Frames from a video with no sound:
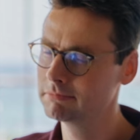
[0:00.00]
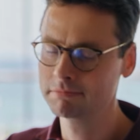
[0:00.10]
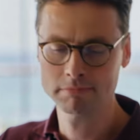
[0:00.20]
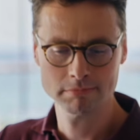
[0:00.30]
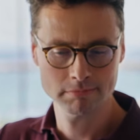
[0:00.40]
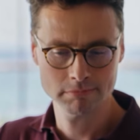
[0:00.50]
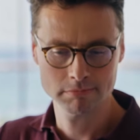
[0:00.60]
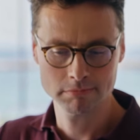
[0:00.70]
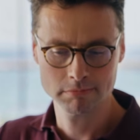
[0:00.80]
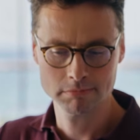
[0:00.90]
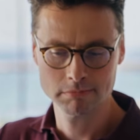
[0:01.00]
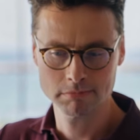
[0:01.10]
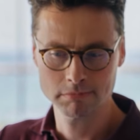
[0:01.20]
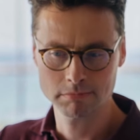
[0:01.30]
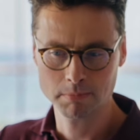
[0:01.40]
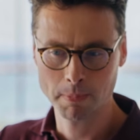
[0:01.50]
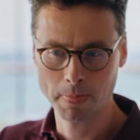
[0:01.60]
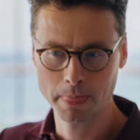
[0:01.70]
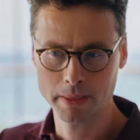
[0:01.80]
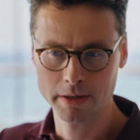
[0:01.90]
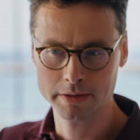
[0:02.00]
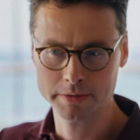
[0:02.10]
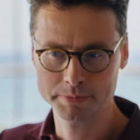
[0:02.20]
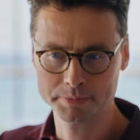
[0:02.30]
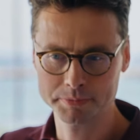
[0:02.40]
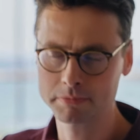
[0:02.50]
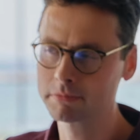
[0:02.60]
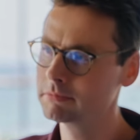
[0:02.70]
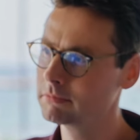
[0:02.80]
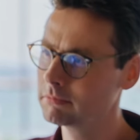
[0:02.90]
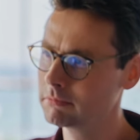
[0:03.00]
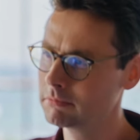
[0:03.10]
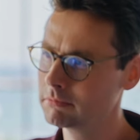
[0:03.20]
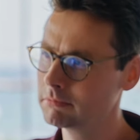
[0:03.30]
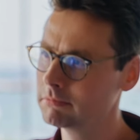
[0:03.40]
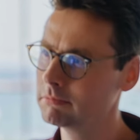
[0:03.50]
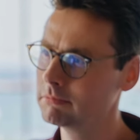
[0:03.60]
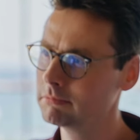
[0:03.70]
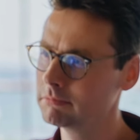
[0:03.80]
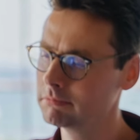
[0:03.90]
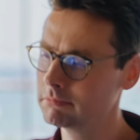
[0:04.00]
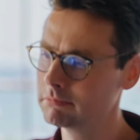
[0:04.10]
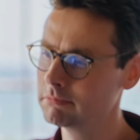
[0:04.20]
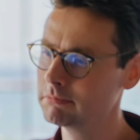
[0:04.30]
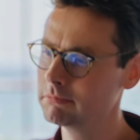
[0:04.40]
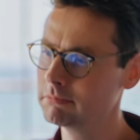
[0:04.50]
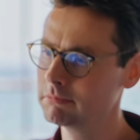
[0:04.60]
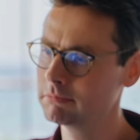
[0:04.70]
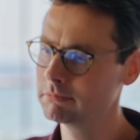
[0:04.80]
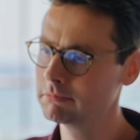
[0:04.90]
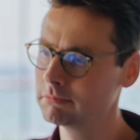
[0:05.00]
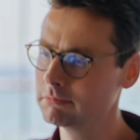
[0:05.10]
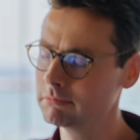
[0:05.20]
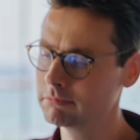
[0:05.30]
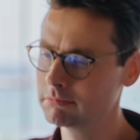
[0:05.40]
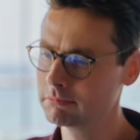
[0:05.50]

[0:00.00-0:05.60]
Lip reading: [no speech]